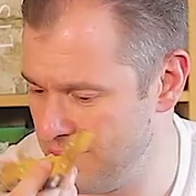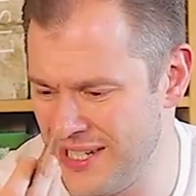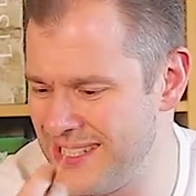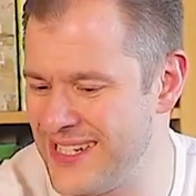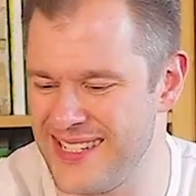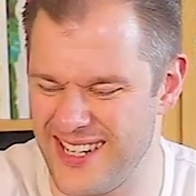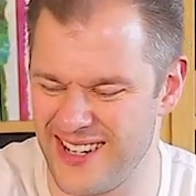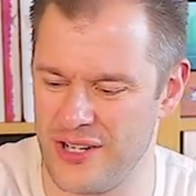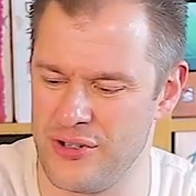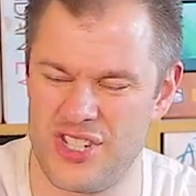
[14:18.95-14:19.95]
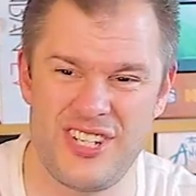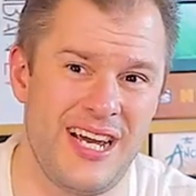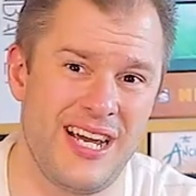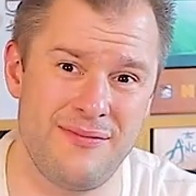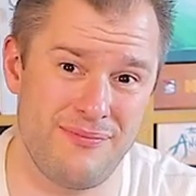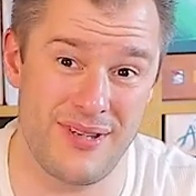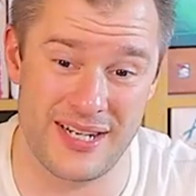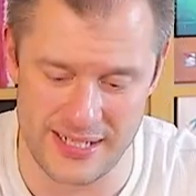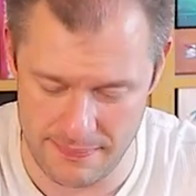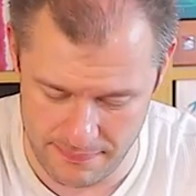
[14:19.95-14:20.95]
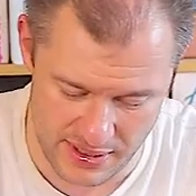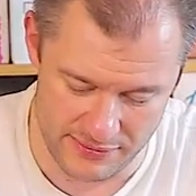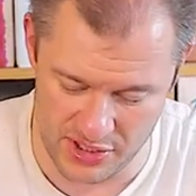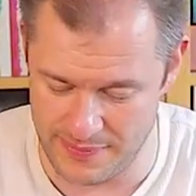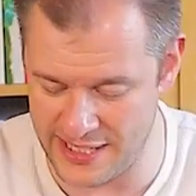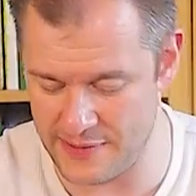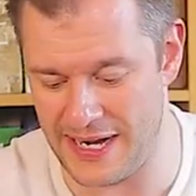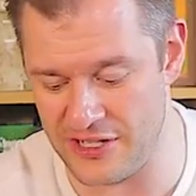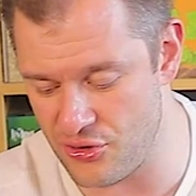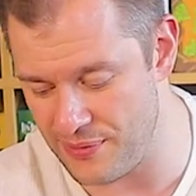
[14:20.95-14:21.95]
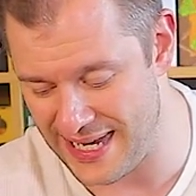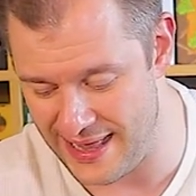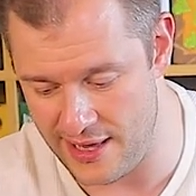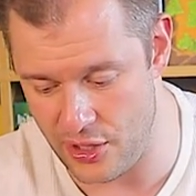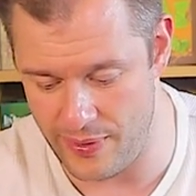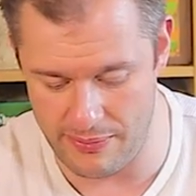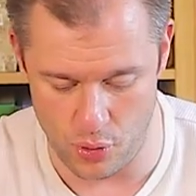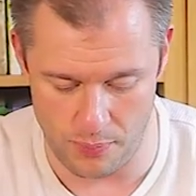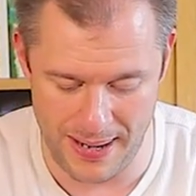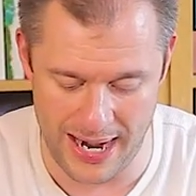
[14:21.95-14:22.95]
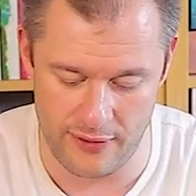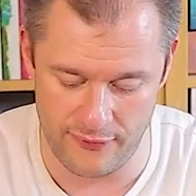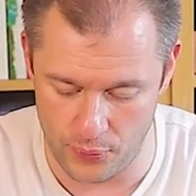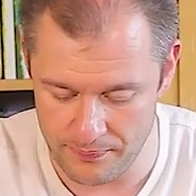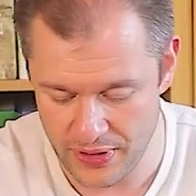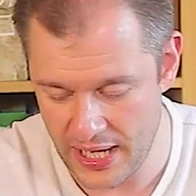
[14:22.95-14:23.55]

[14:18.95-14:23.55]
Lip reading: Nice easy inclusion, and like I say, it just makes manuscripts that little bit more powerful.